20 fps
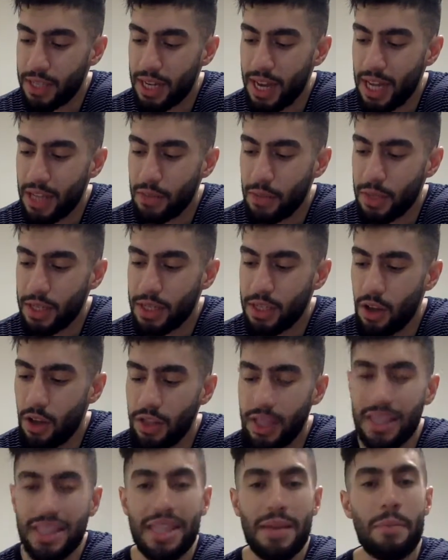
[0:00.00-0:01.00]
the next one is
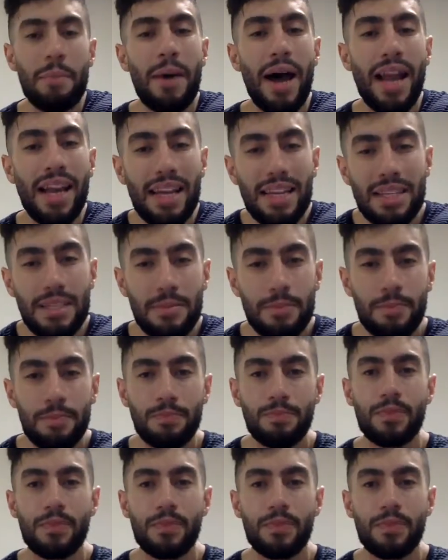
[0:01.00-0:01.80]
called the timbales.